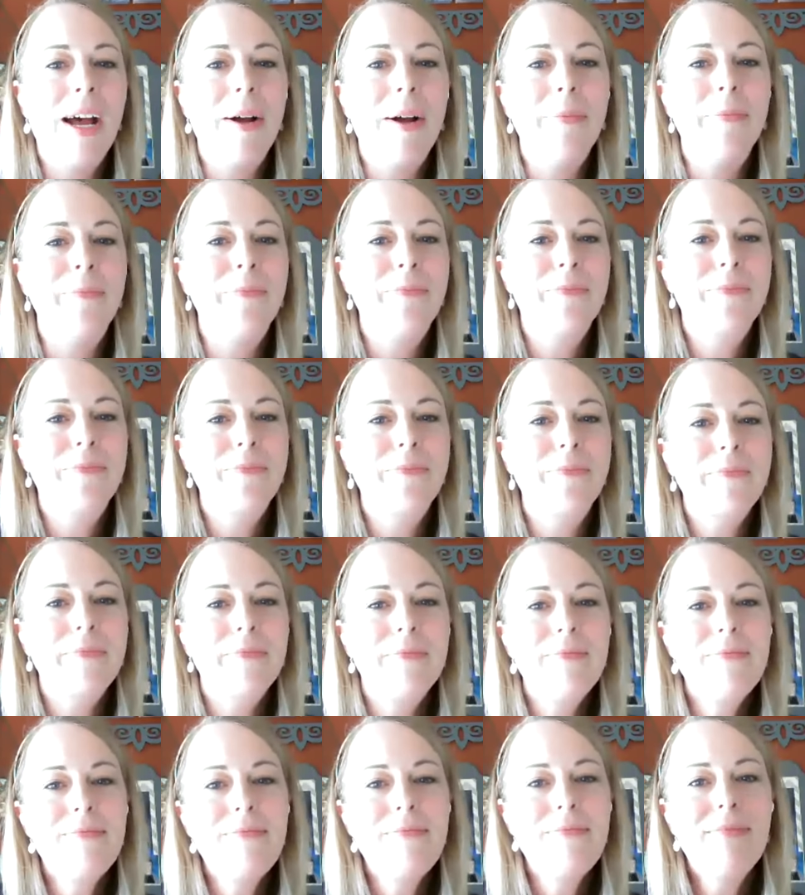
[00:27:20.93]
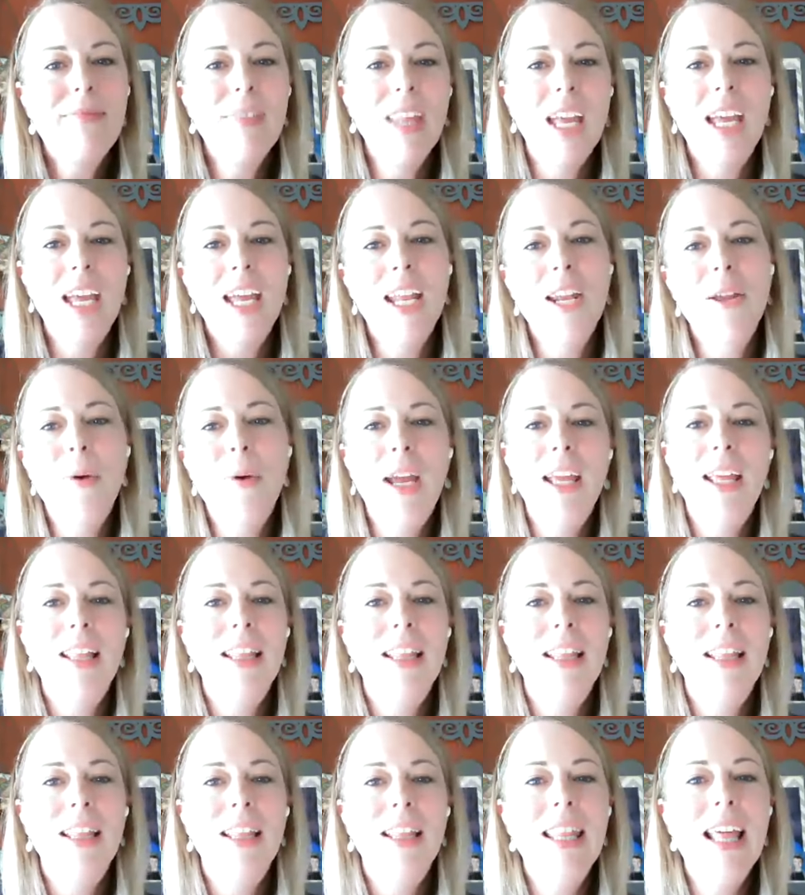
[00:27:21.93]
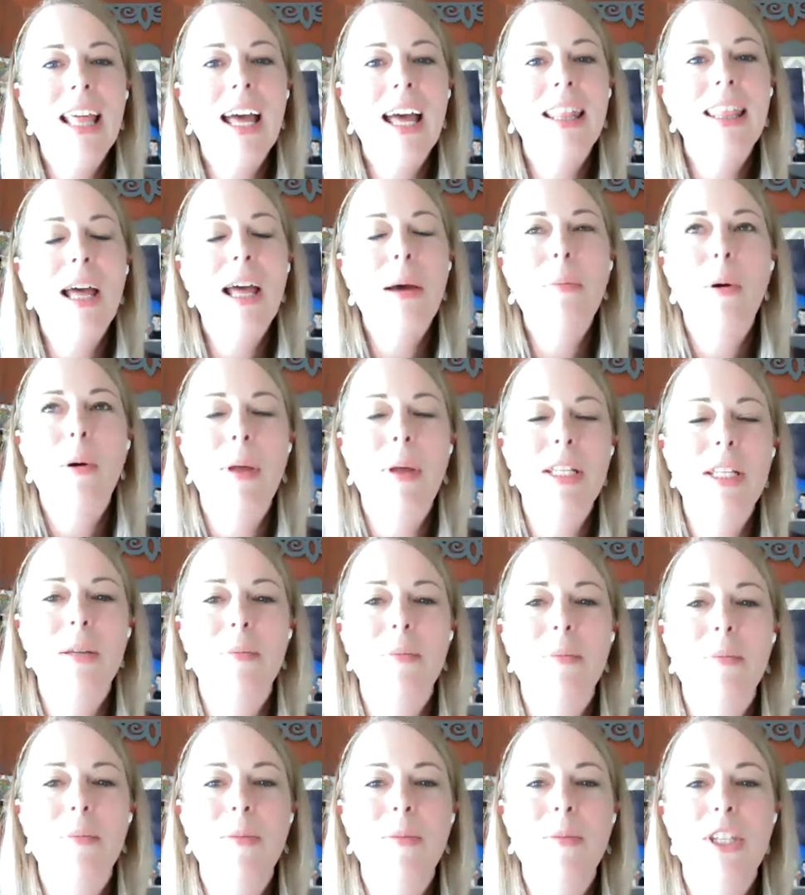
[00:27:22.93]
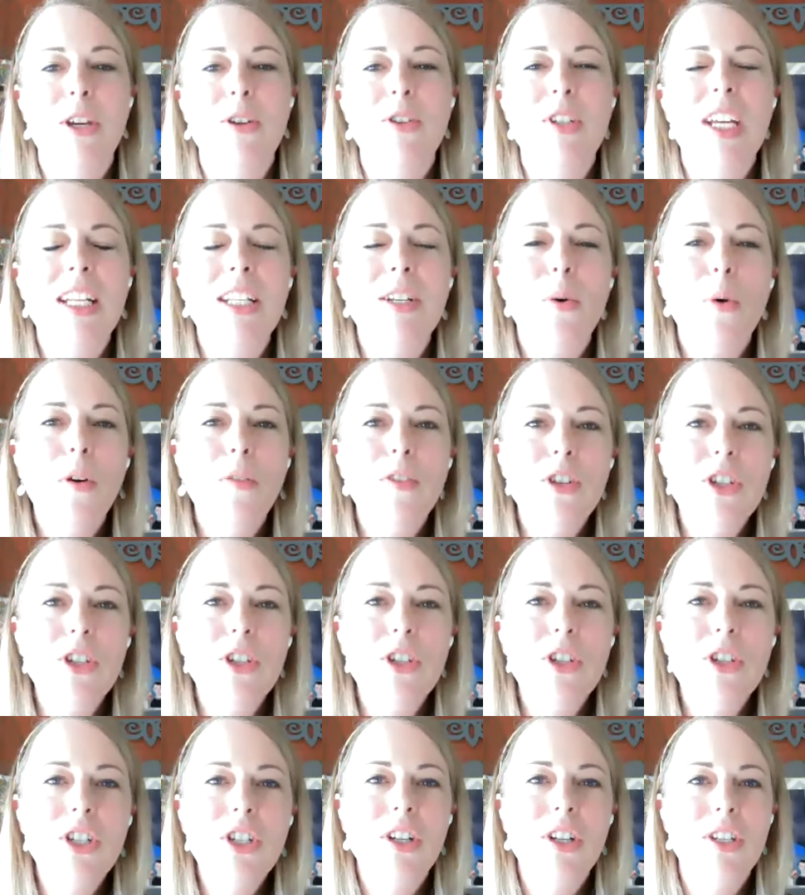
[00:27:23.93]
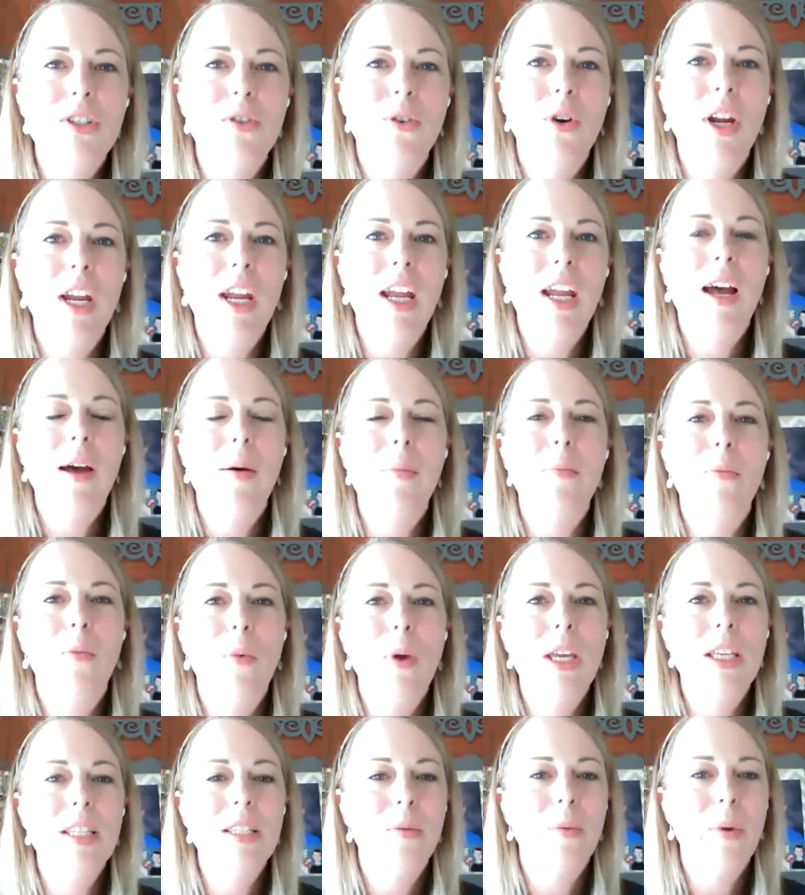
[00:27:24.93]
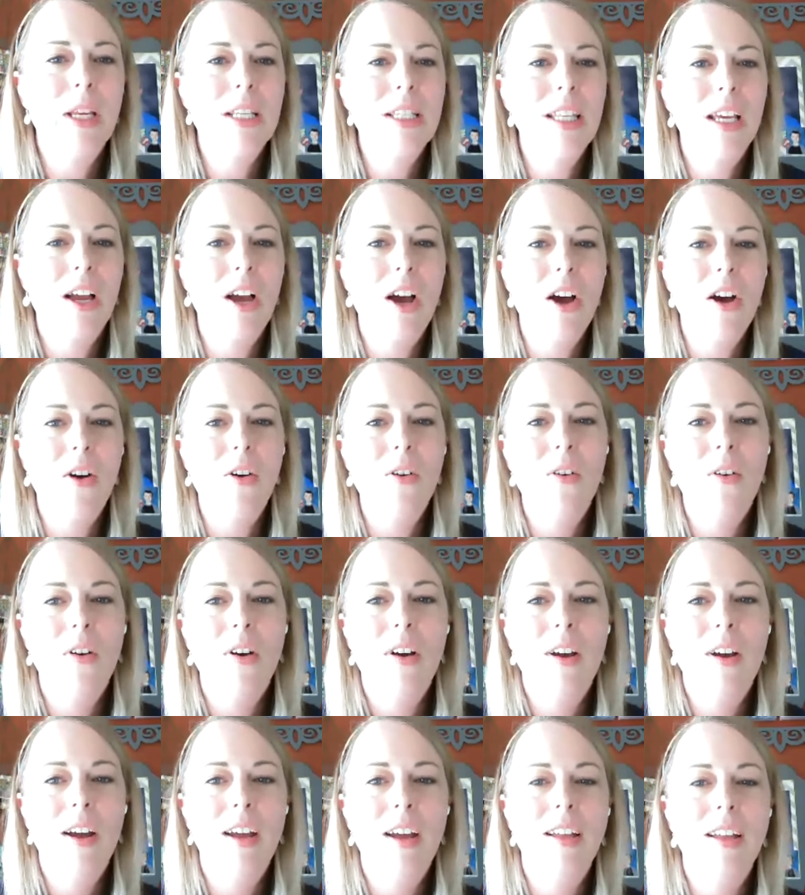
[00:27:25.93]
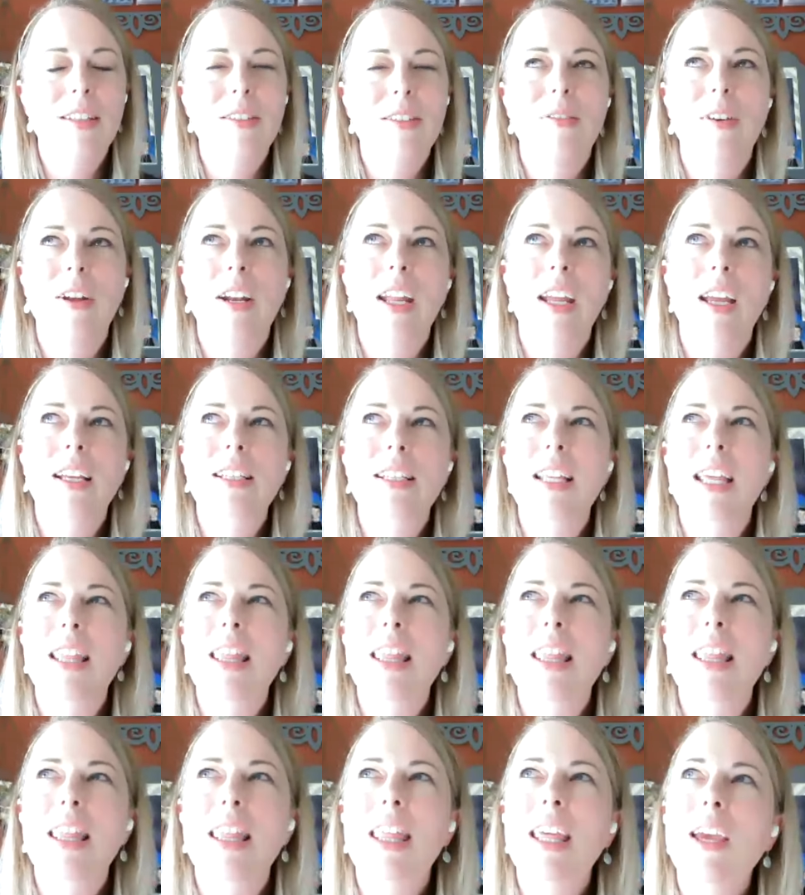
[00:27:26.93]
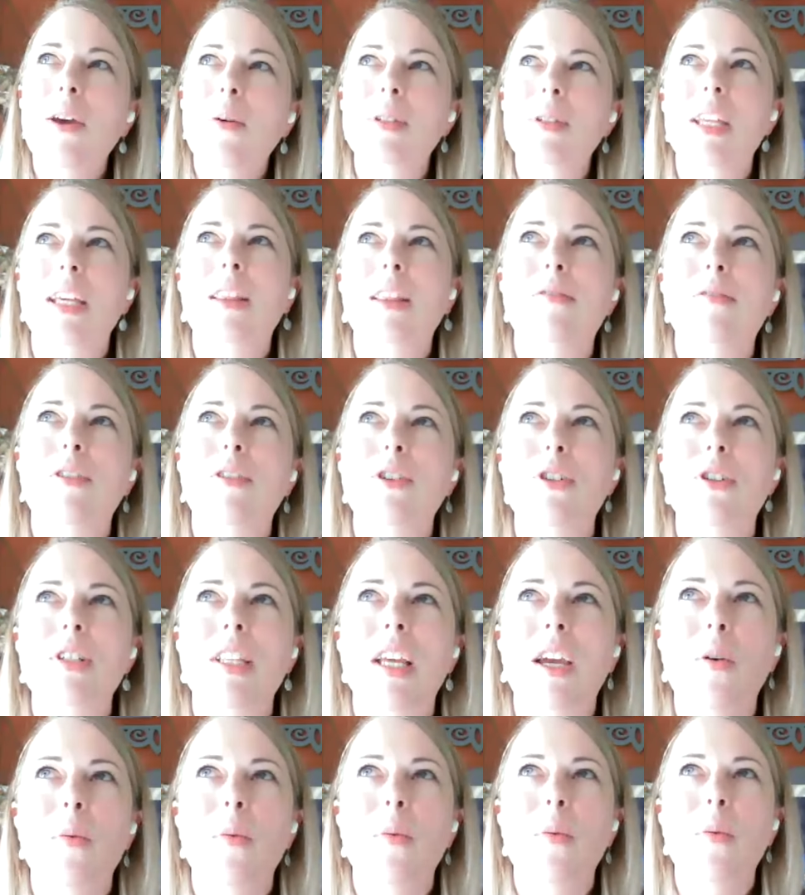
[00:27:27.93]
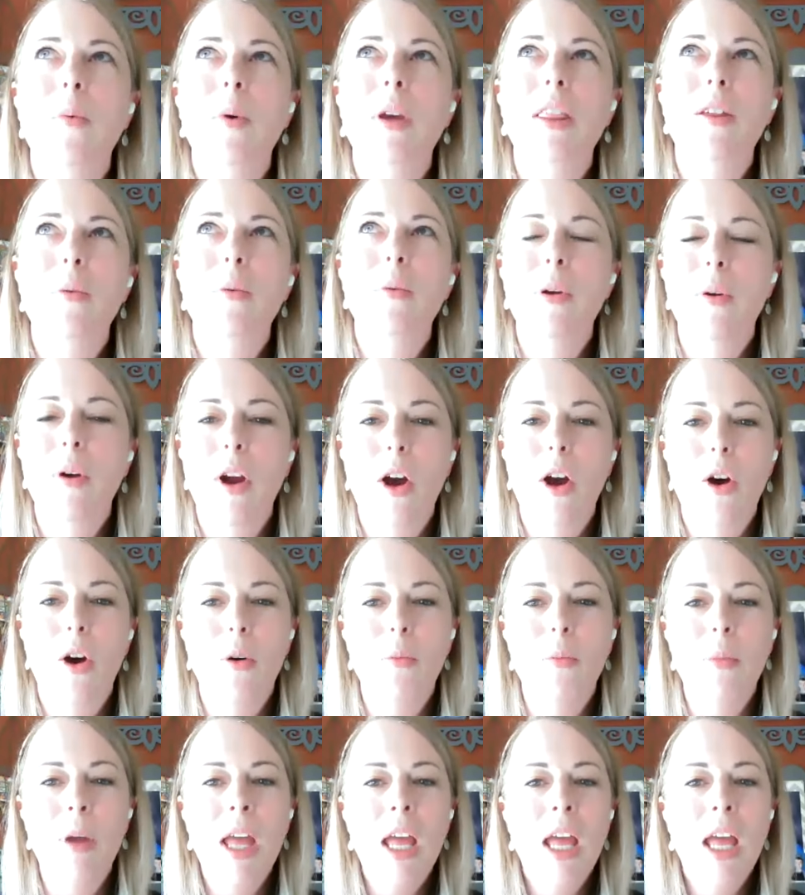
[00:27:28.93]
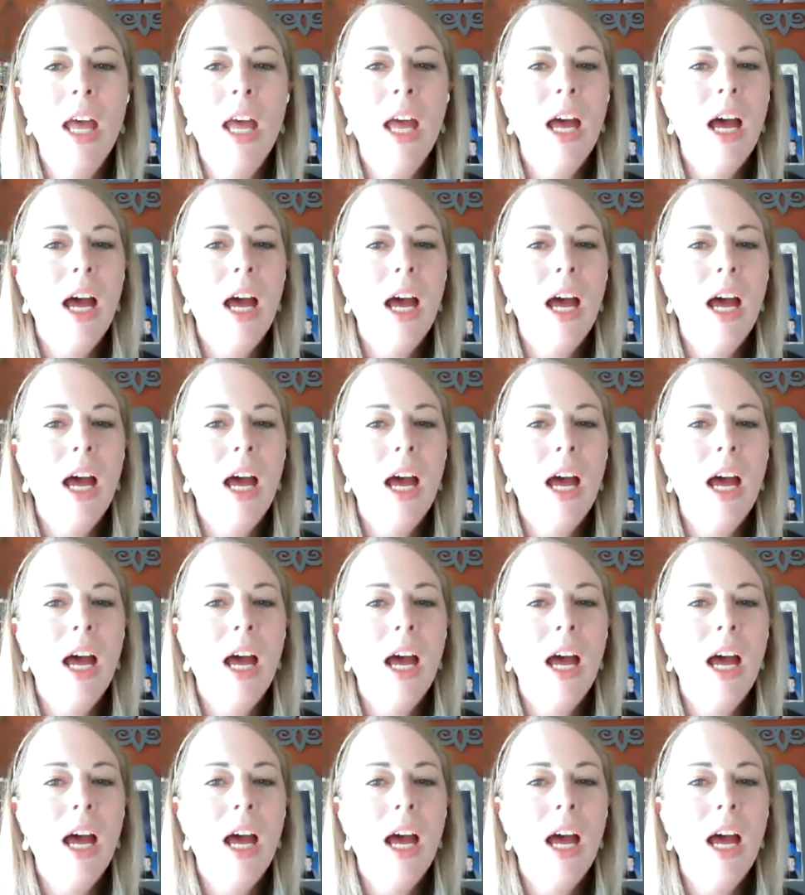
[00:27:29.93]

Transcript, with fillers: Um, anyway, that that momentum is huge. And Orville shared a story um, weeks or weeks ago it's funny because I think it was like the first or second week that we were home.